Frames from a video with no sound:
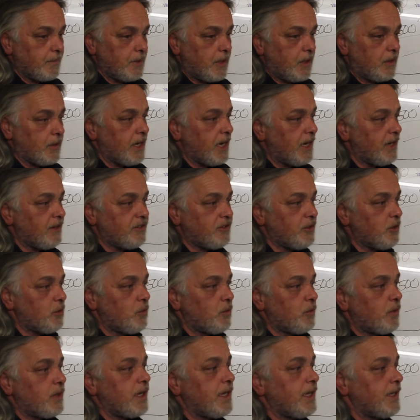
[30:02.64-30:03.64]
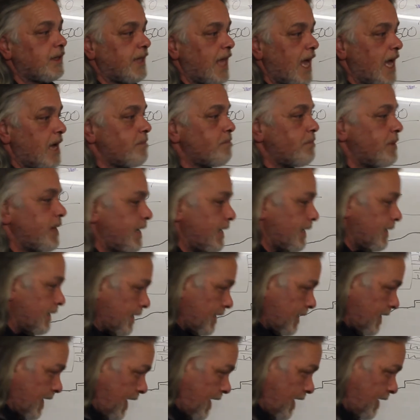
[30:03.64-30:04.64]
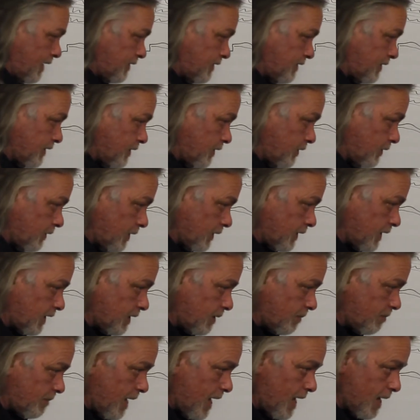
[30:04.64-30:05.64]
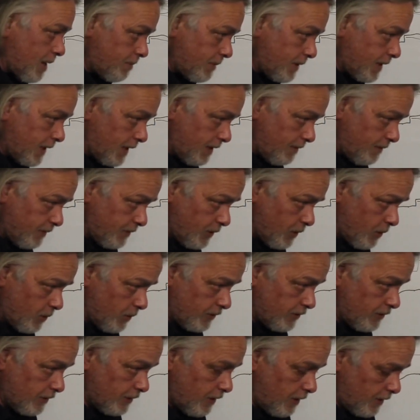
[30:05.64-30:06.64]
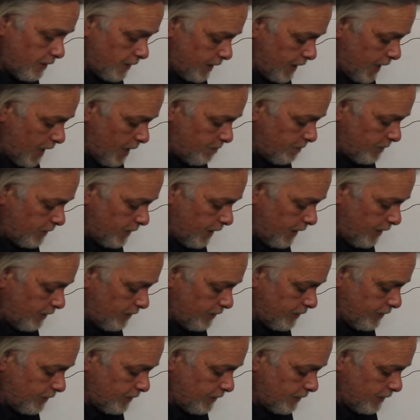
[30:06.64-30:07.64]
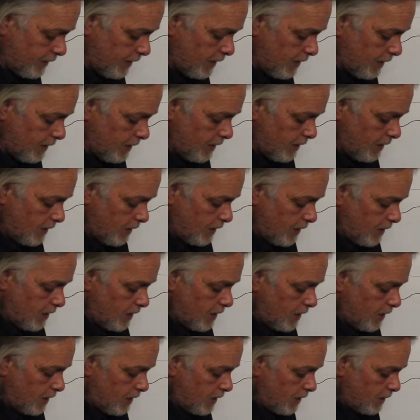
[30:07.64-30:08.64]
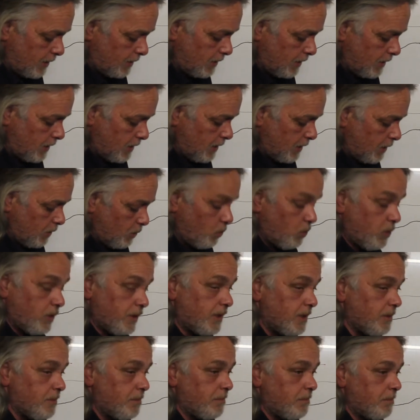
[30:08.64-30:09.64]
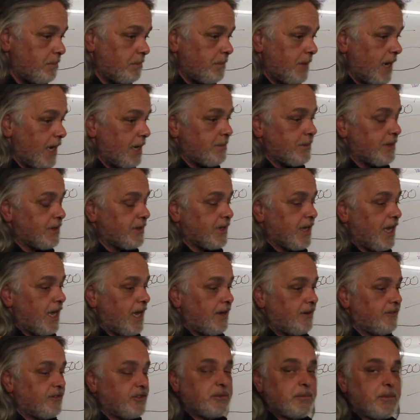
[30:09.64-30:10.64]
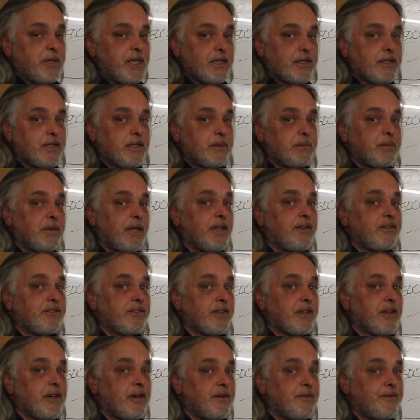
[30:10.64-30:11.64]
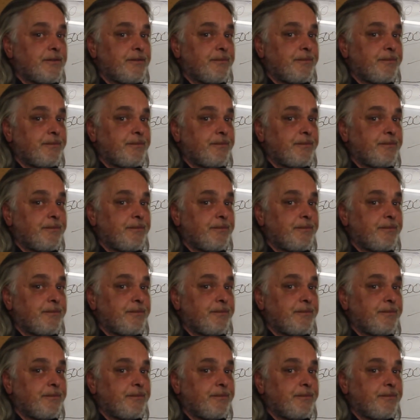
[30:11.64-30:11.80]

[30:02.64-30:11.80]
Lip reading: Okay, so that being the case, and you look at the map, and even though it's along the Appalachians, would the Mammoth Caves be a good place to go?